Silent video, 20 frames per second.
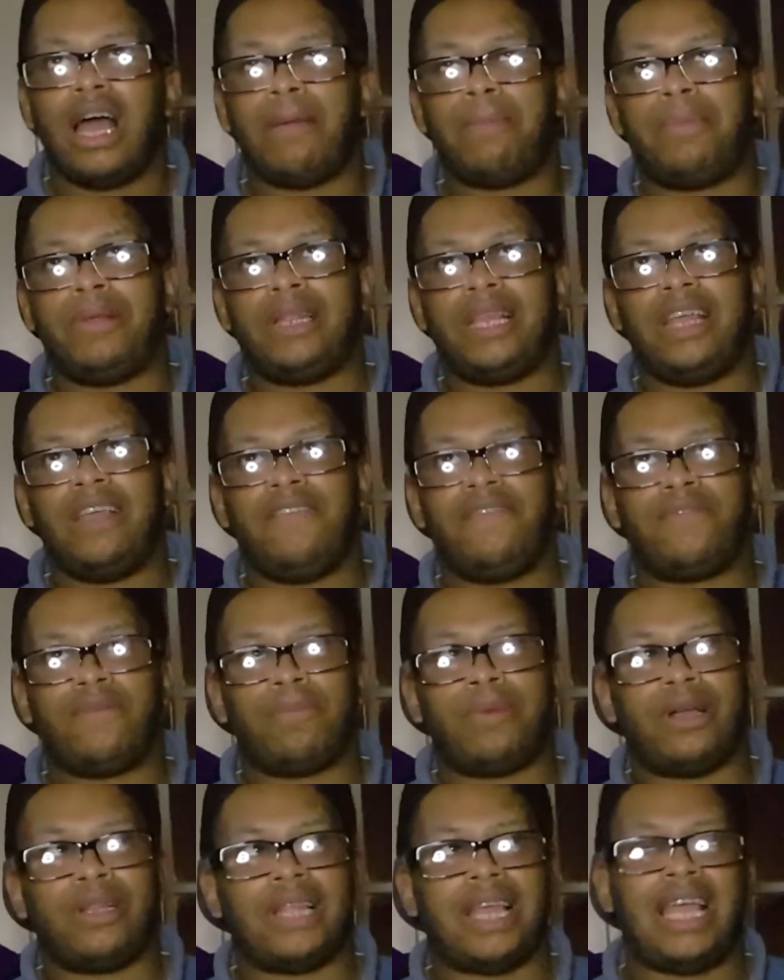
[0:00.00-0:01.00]
believed
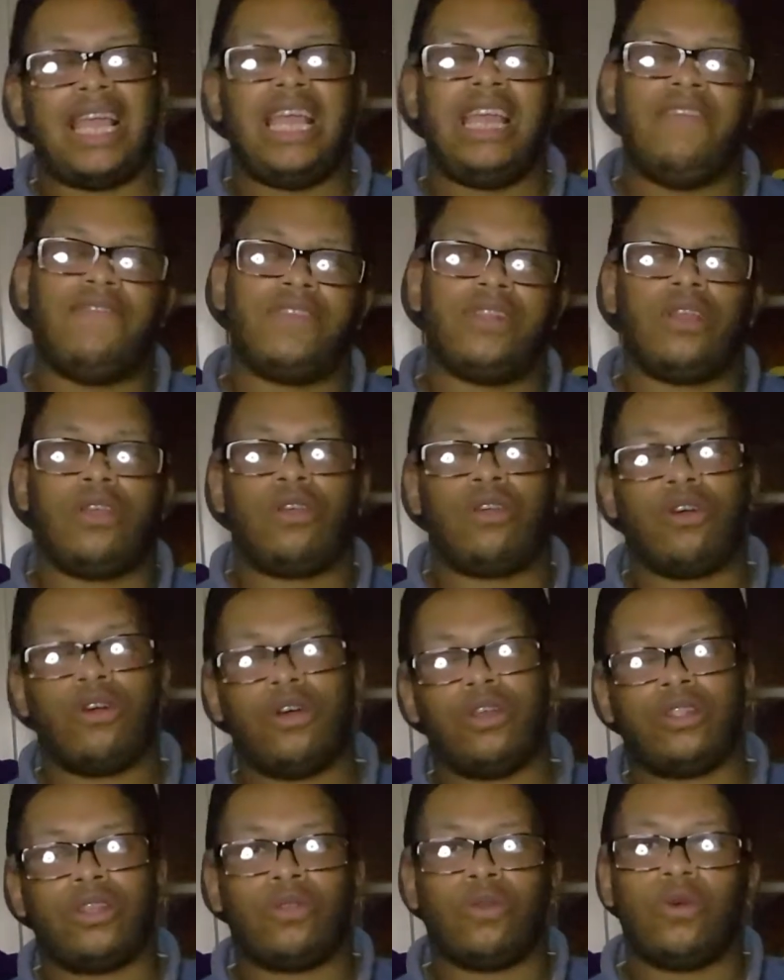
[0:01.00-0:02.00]
about the evil and
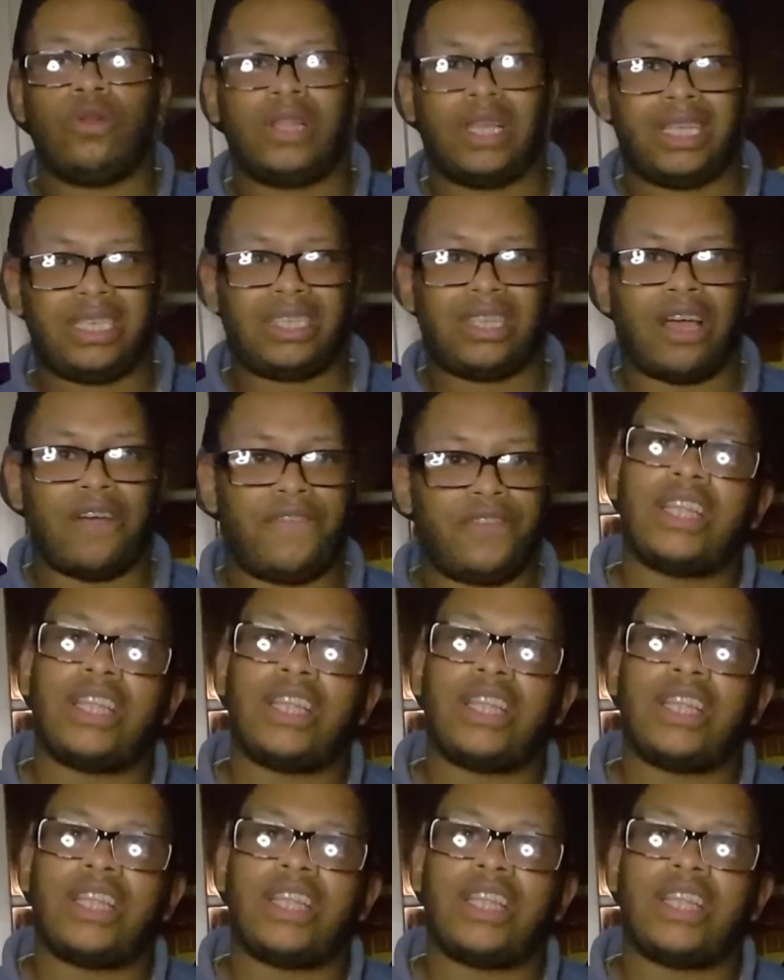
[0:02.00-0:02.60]
good and all this stuff.